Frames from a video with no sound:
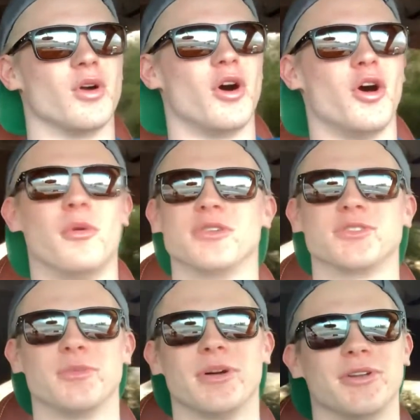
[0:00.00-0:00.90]
Almost
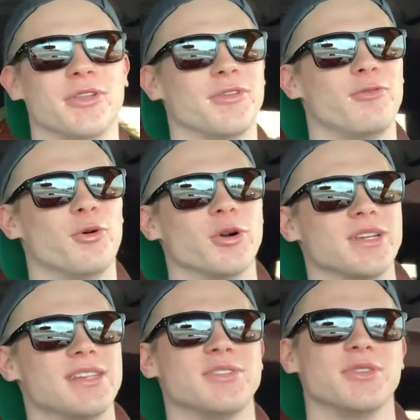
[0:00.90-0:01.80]
look better than the Ford.
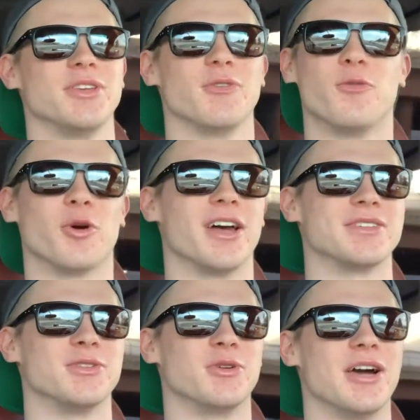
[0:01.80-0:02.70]
I still think the Ford
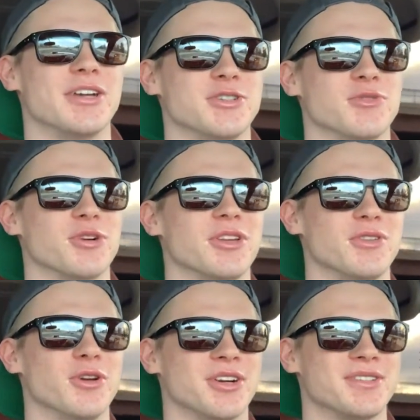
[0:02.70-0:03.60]
has a little edge over it
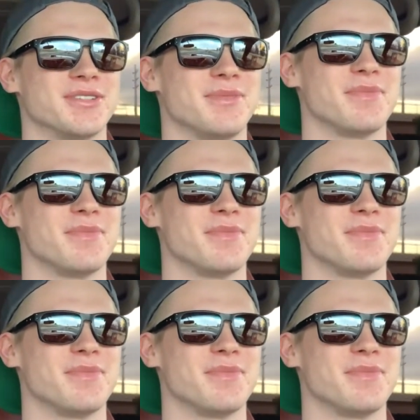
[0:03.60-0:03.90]
in looks.